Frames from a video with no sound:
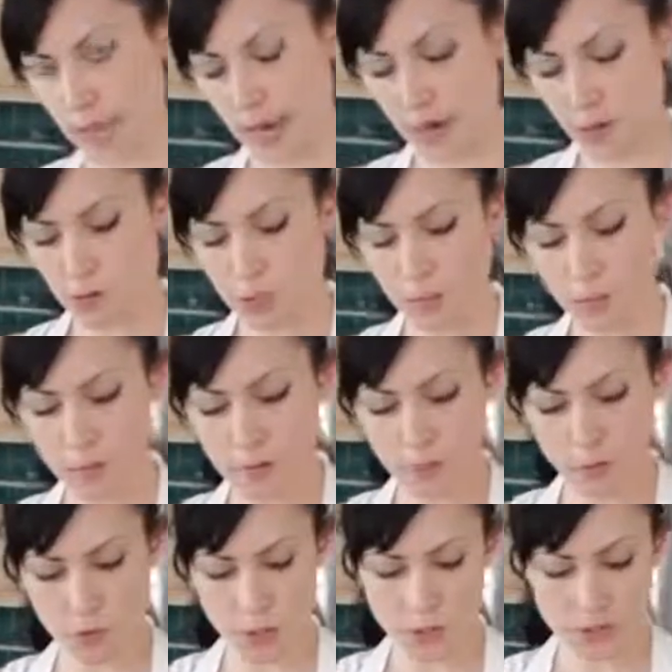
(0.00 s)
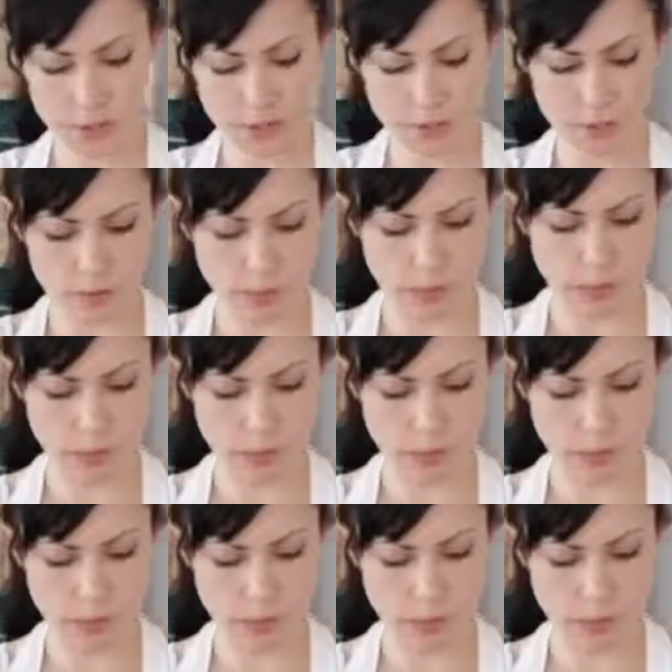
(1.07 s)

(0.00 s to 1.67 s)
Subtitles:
out a little bit more in the Sedona